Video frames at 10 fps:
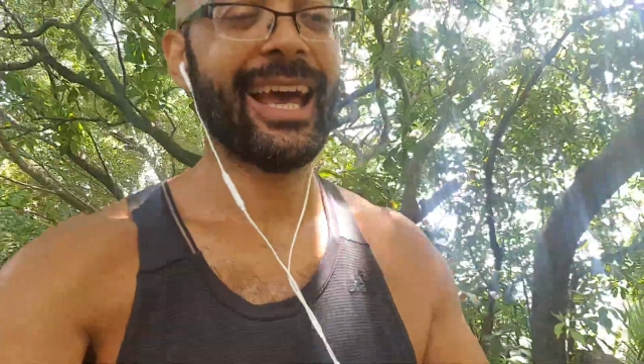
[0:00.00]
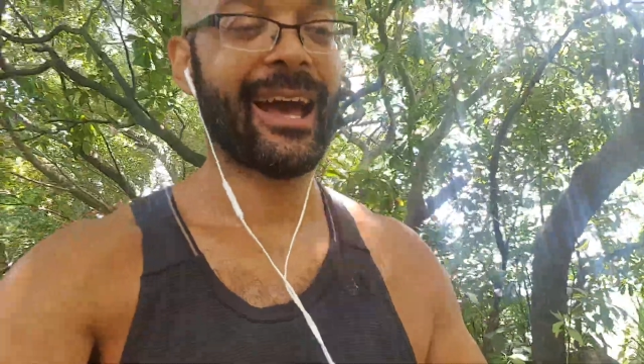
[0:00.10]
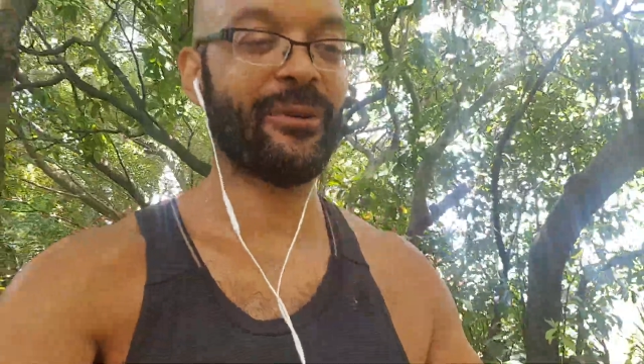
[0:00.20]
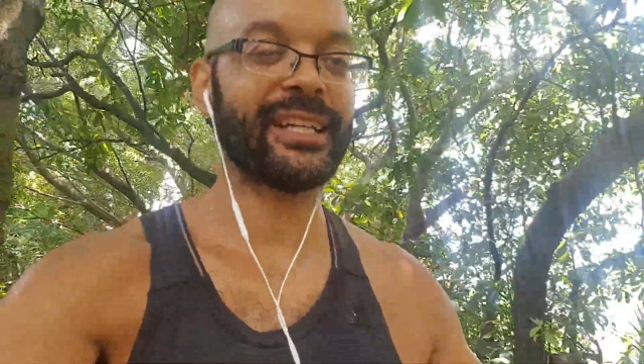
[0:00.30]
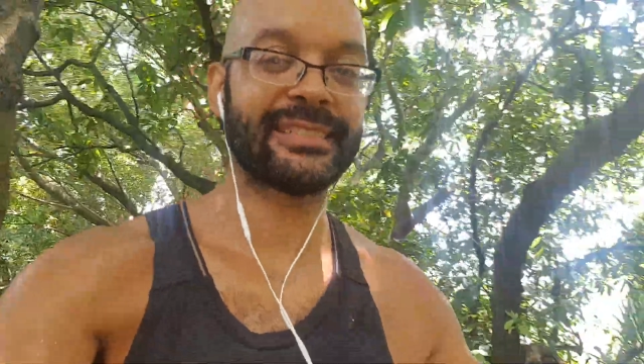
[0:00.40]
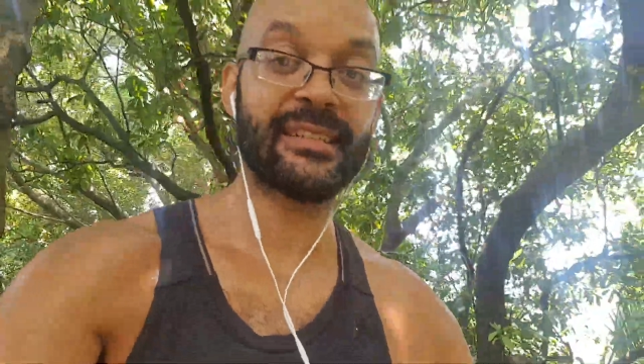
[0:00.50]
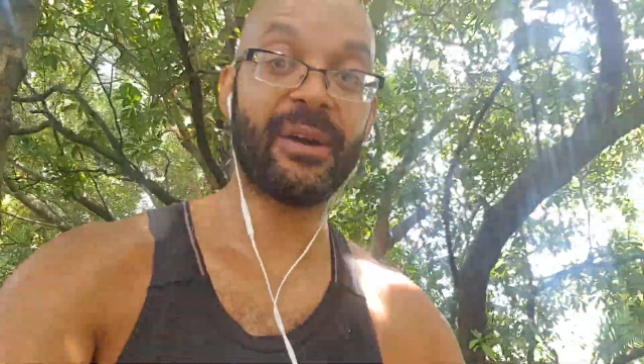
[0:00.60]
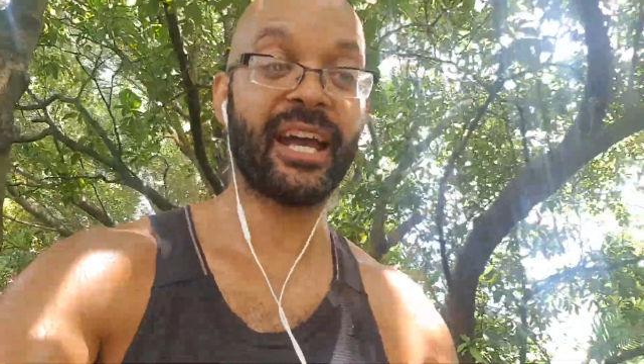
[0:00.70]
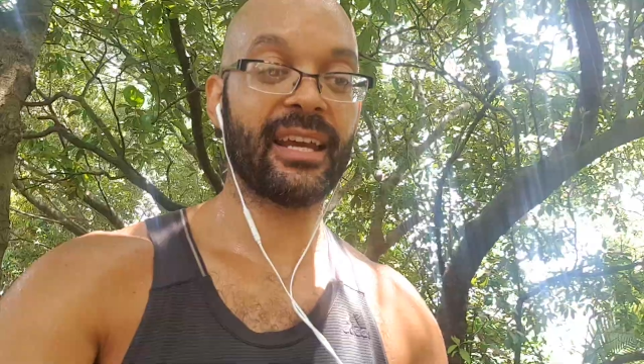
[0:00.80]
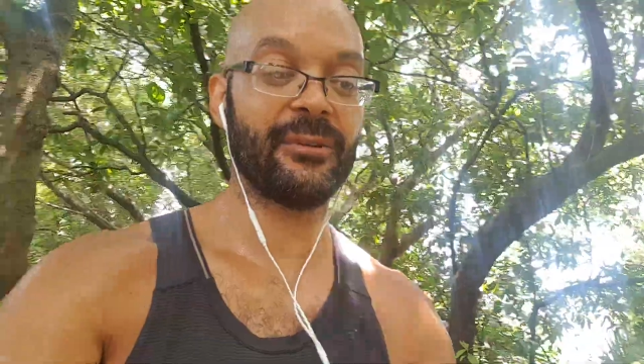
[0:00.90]
I want to see
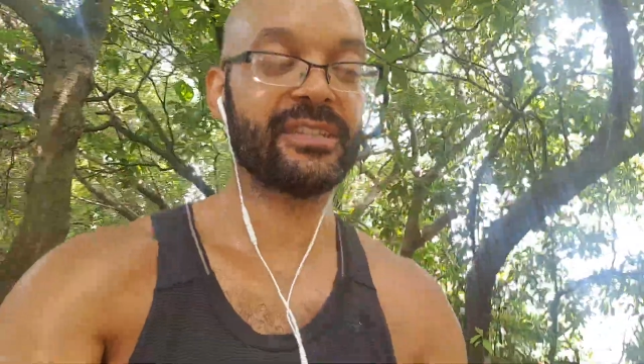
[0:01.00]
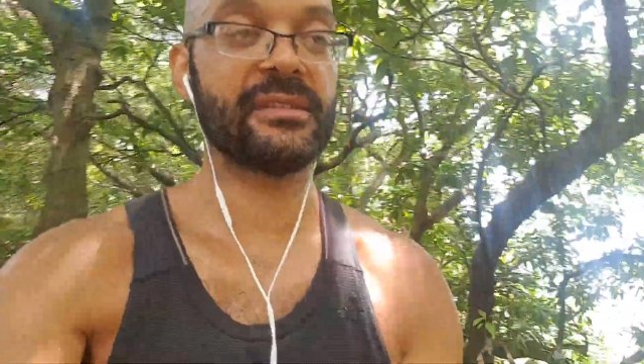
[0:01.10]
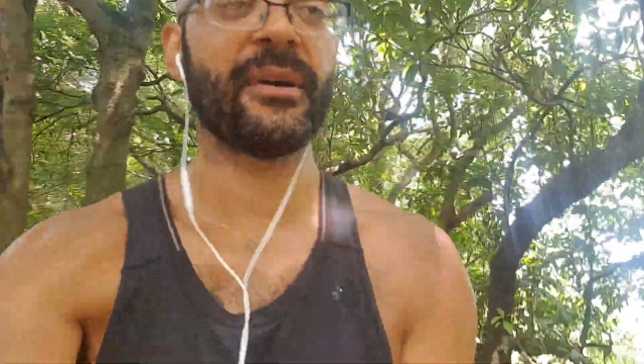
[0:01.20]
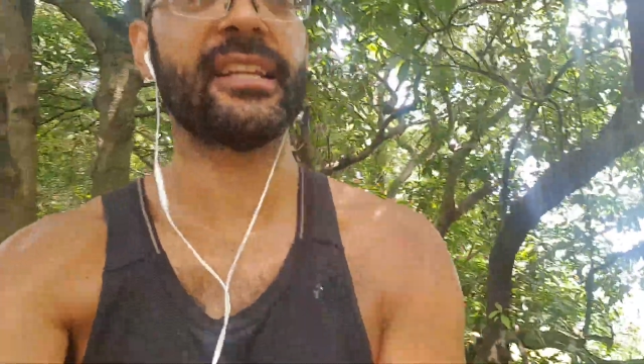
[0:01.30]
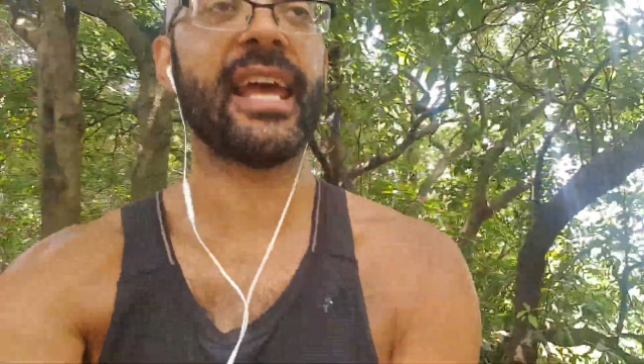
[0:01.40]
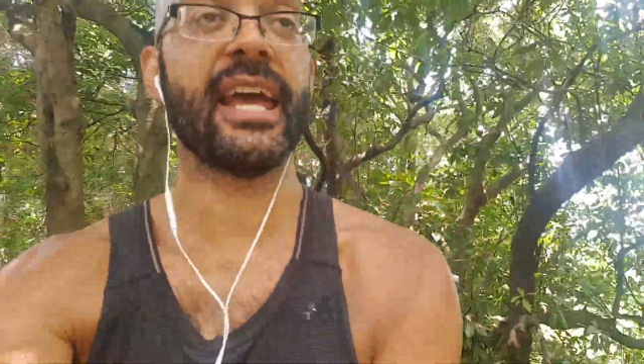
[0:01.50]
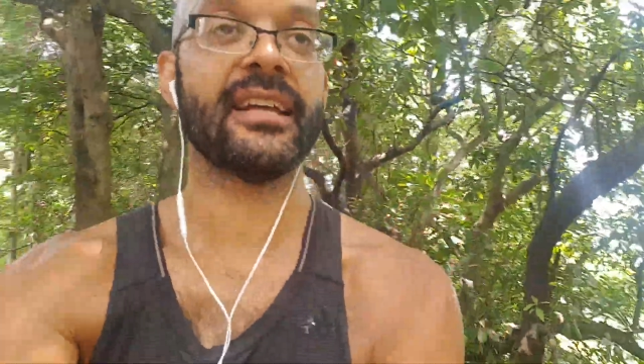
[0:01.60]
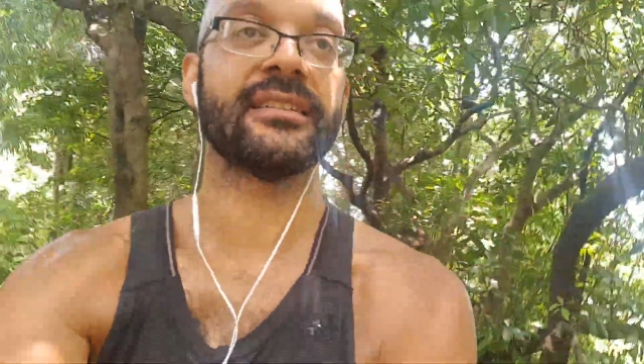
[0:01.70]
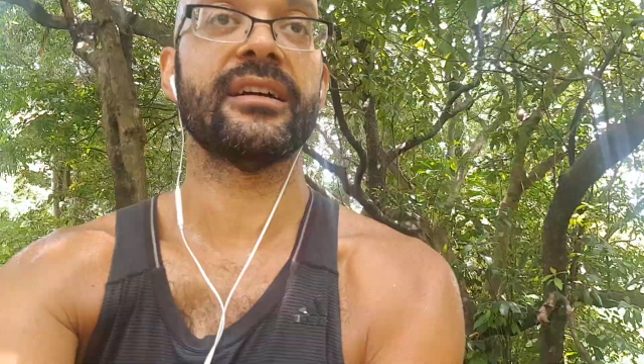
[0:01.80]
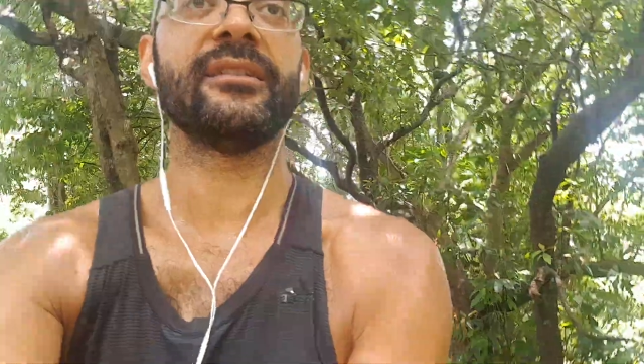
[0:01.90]
my
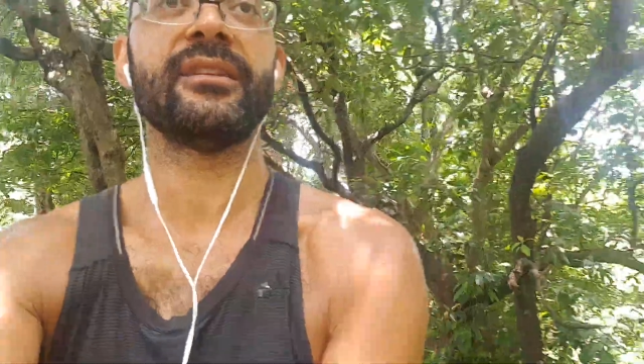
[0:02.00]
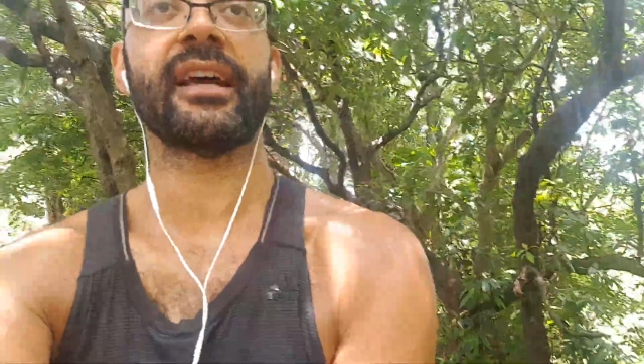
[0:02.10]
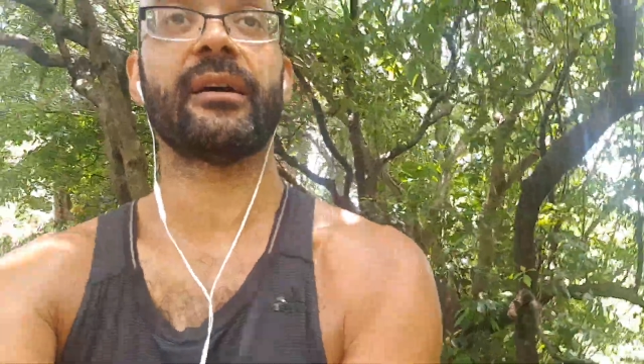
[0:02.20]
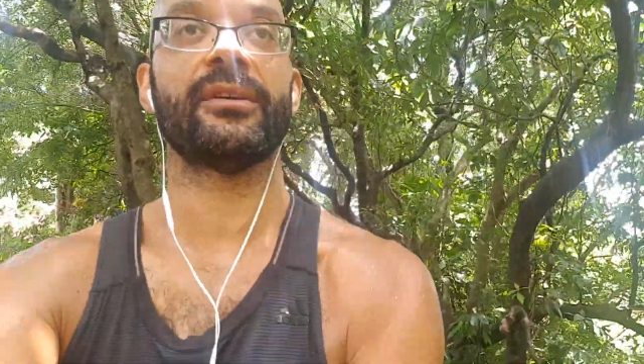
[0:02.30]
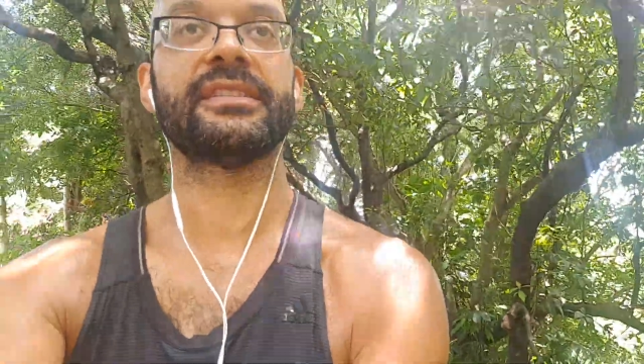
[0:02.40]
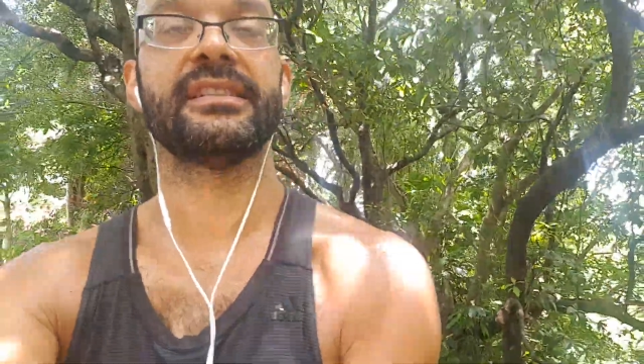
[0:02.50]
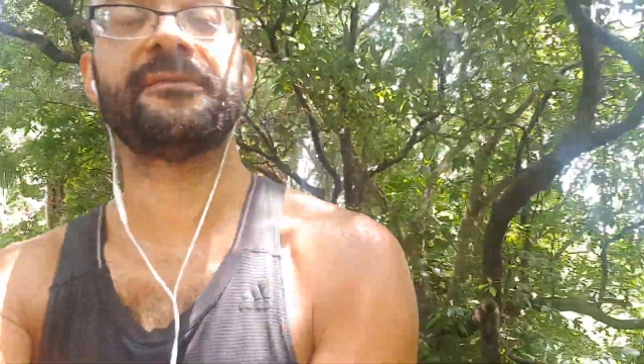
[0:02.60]
dad, you know, like, I want to see